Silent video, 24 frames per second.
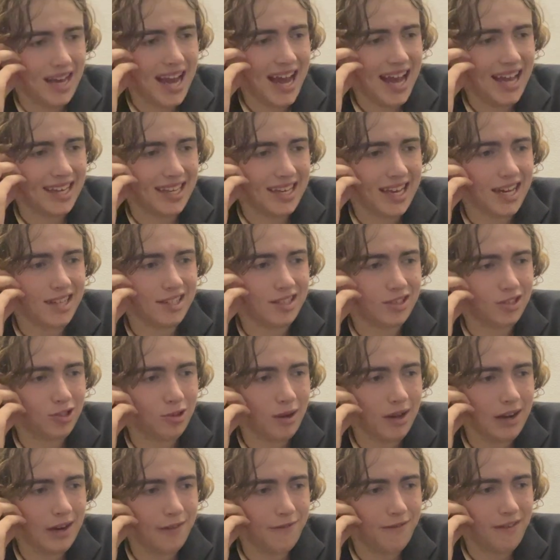I guess 2
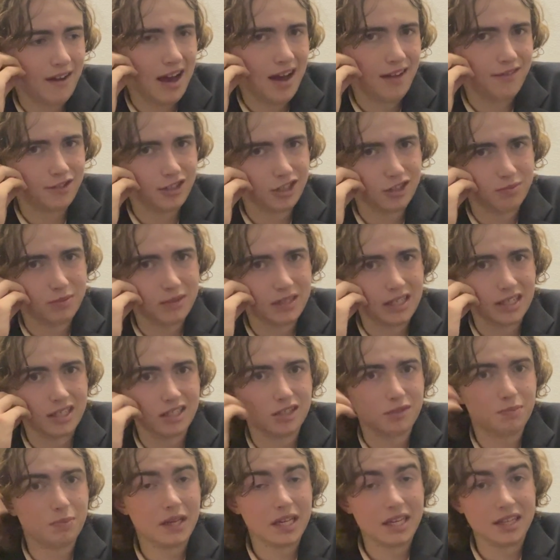out of 5 just because
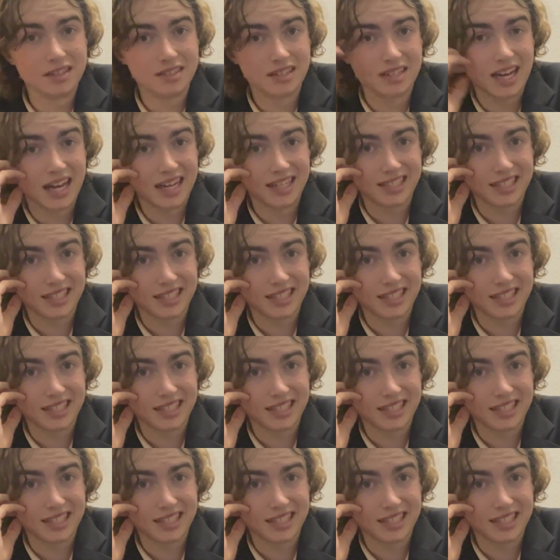Speed is a nice